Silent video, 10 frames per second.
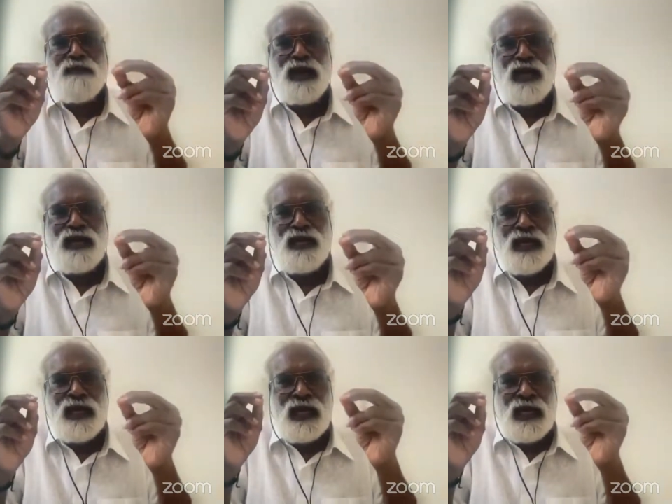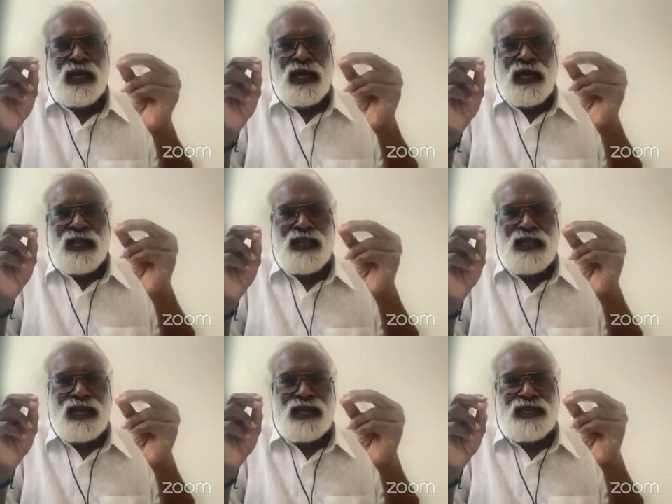mind
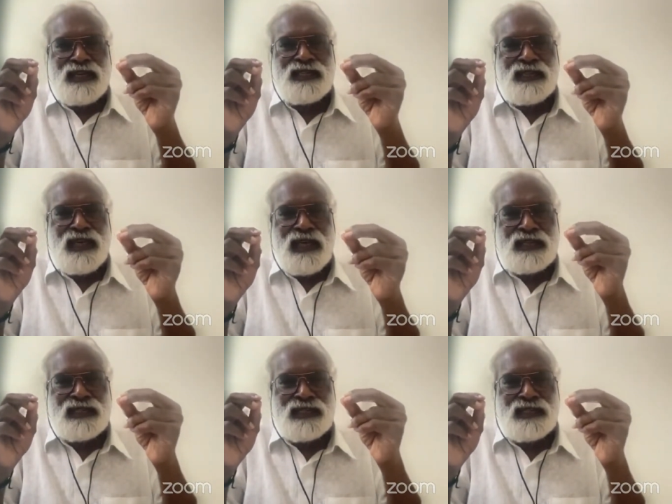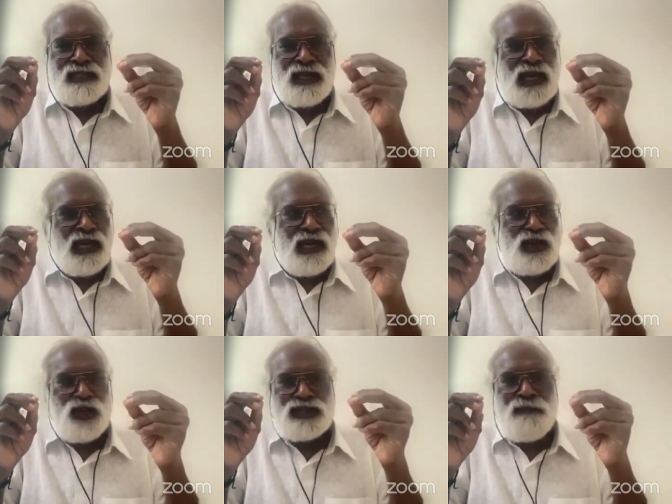that this is, you
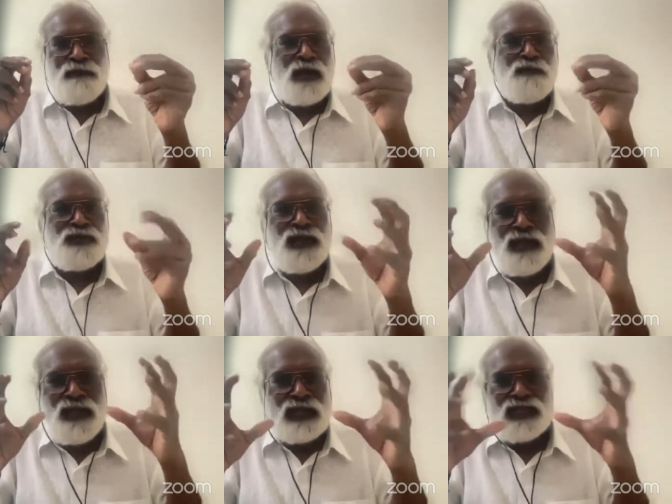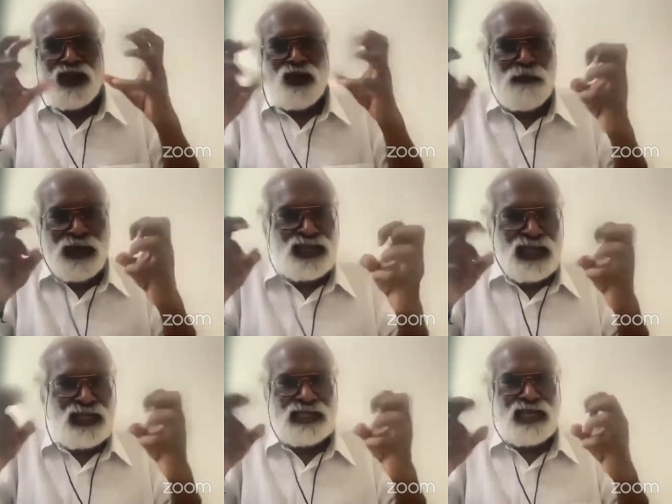know, sometimes seen as
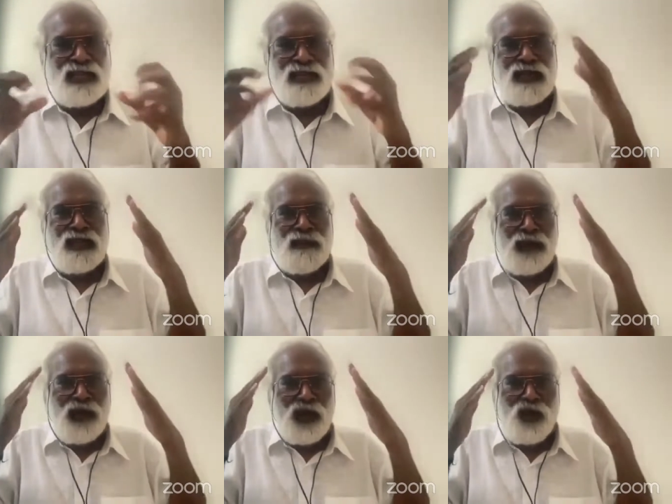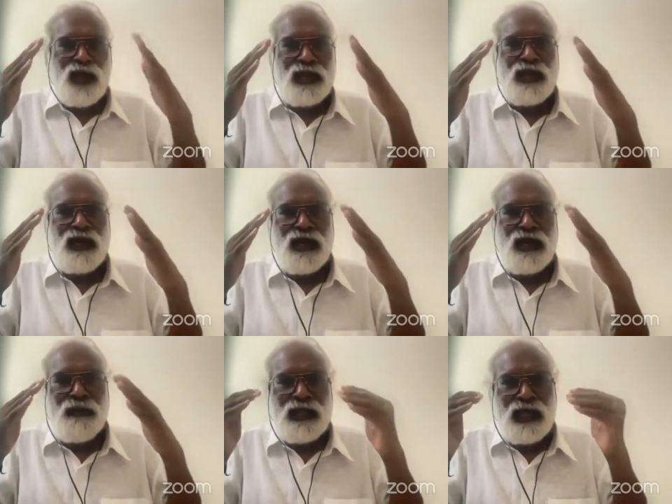compassion, this, that, and the other, but look at
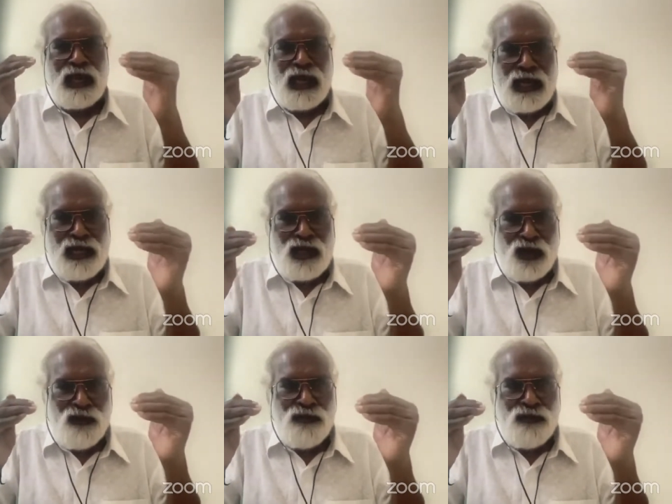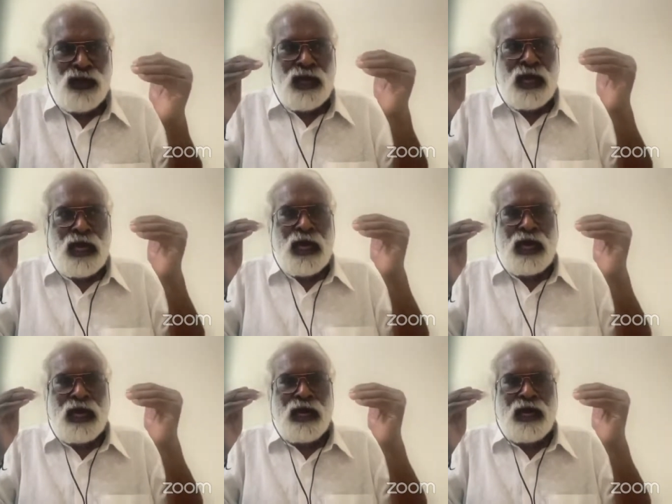the kind of
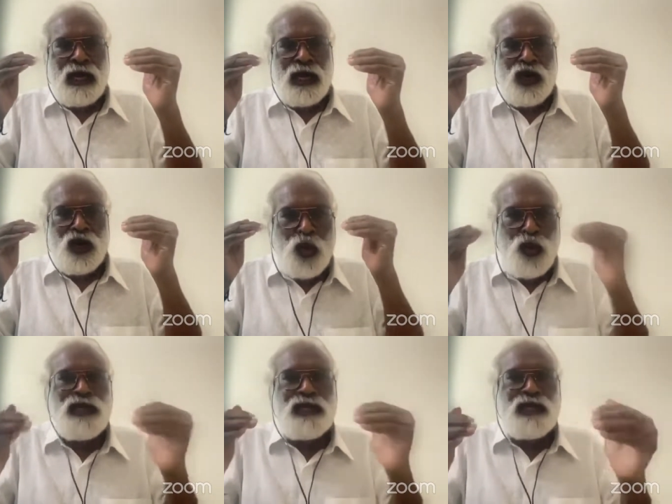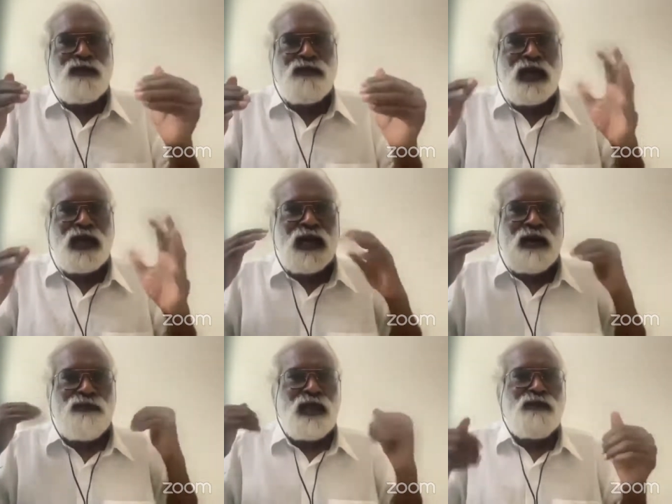cruelty
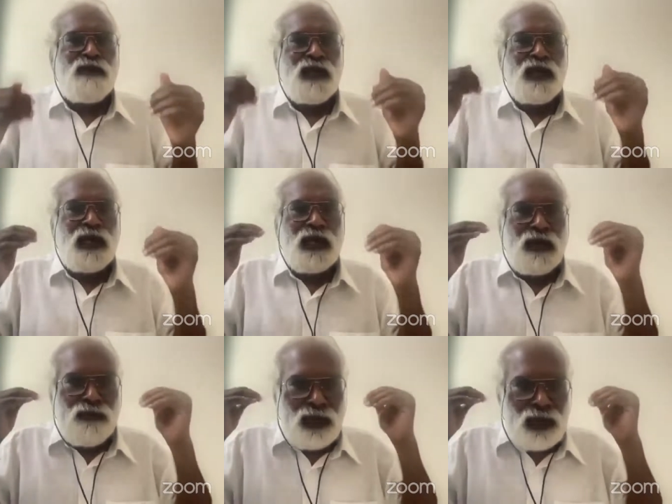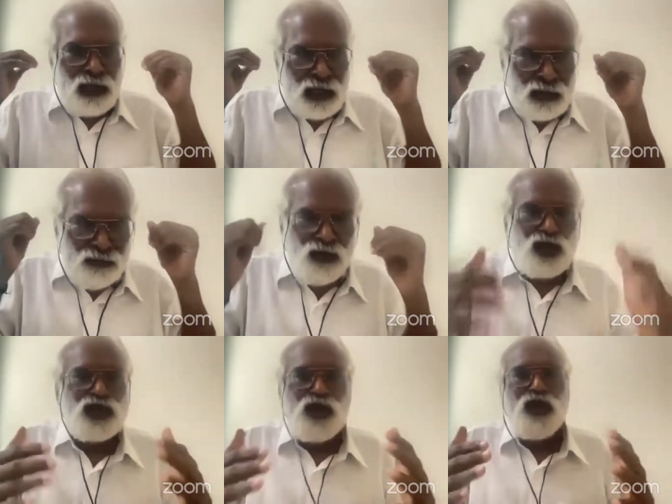we
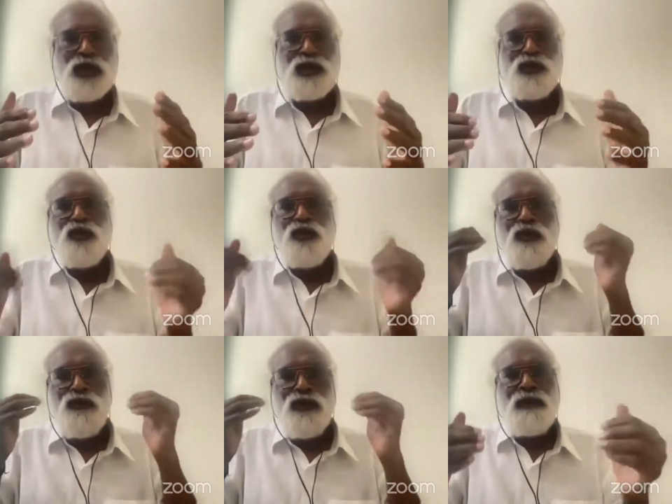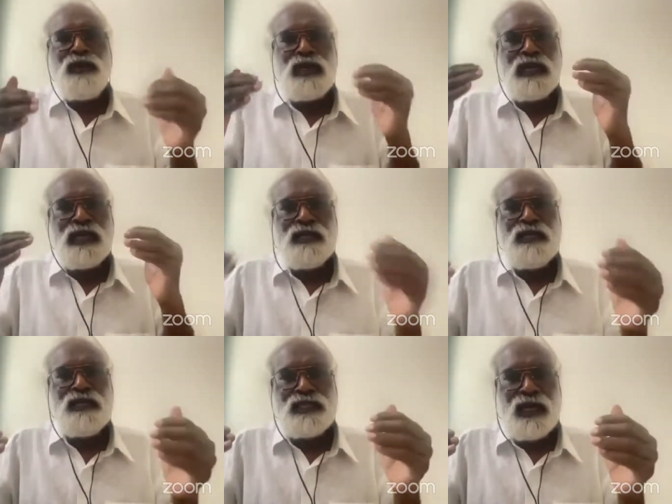force onto women and girl
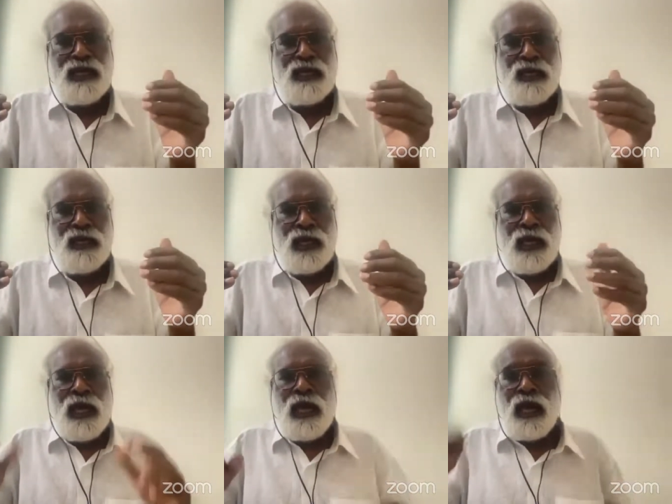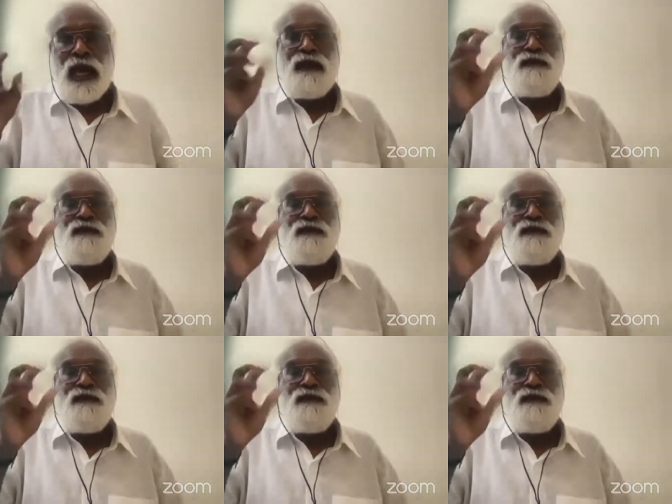child. And